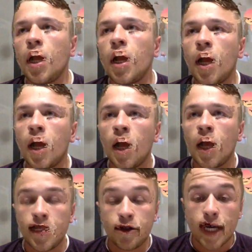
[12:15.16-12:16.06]
Uh,
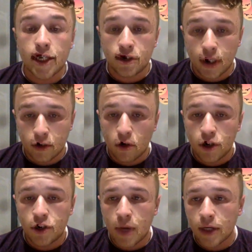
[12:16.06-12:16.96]
education
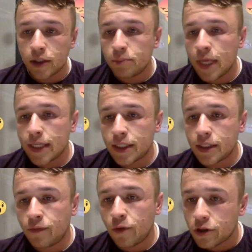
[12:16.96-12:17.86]
technology marketplaces,
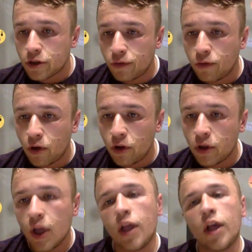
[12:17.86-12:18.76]
mm-hmm. first of all,
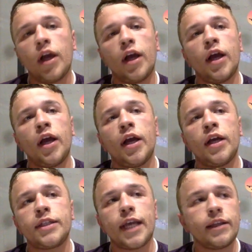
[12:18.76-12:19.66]
uh,
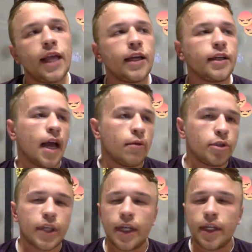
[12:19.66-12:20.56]
then, like, I would
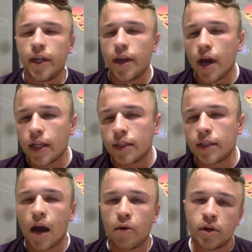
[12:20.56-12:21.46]
say, not
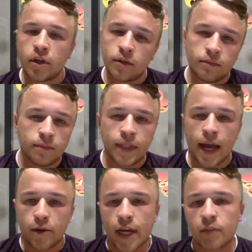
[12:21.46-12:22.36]
our
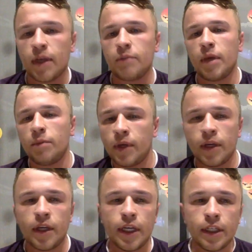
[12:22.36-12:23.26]
direct but maybe
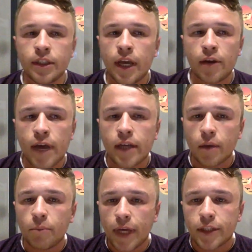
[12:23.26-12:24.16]
indirect
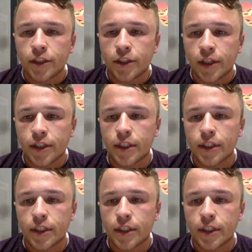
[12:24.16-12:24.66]
competitors,